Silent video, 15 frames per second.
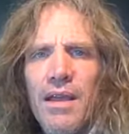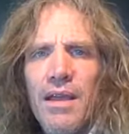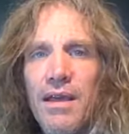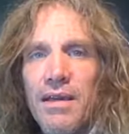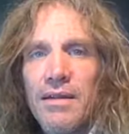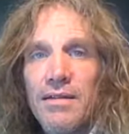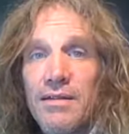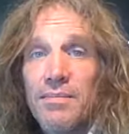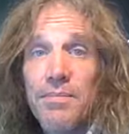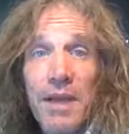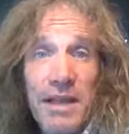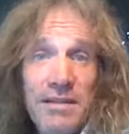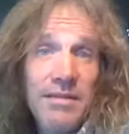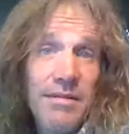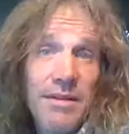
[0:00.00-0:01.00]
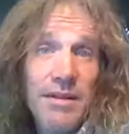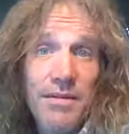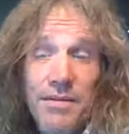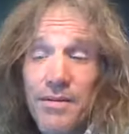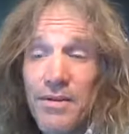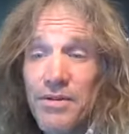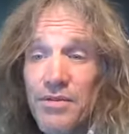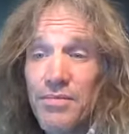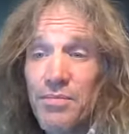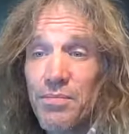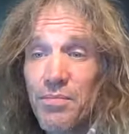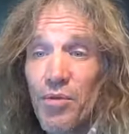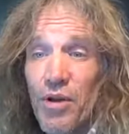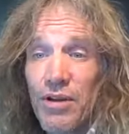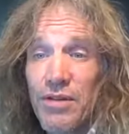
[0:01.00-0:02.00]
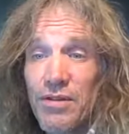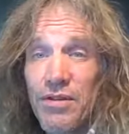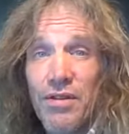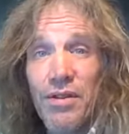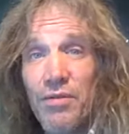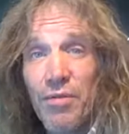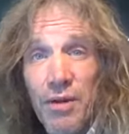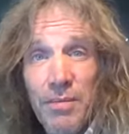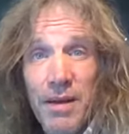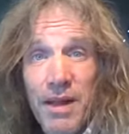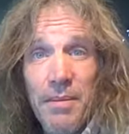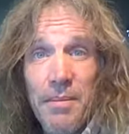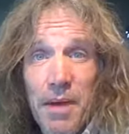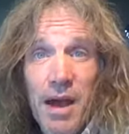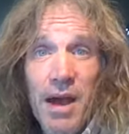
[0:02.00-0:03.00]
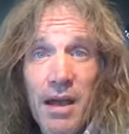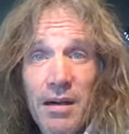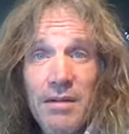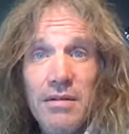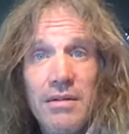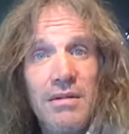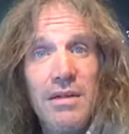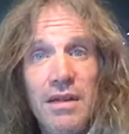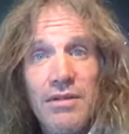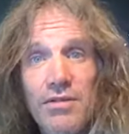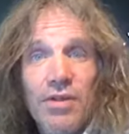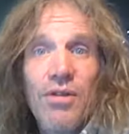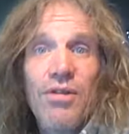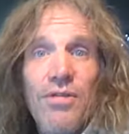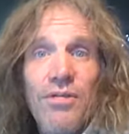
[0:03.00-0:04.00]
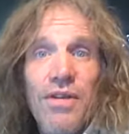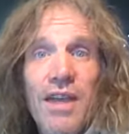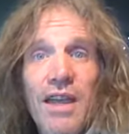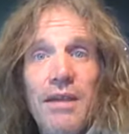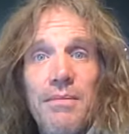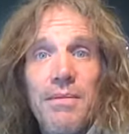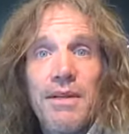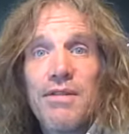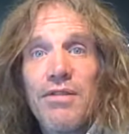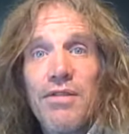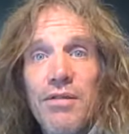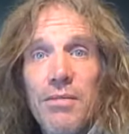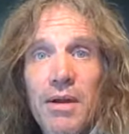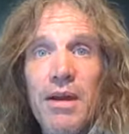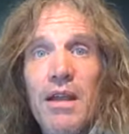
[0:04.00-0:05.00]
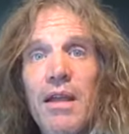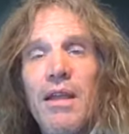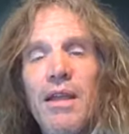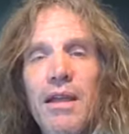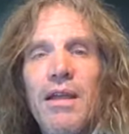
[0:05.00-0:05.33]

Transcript: And it's basically the first one to the three minute mile gets all the fame, gets all the money.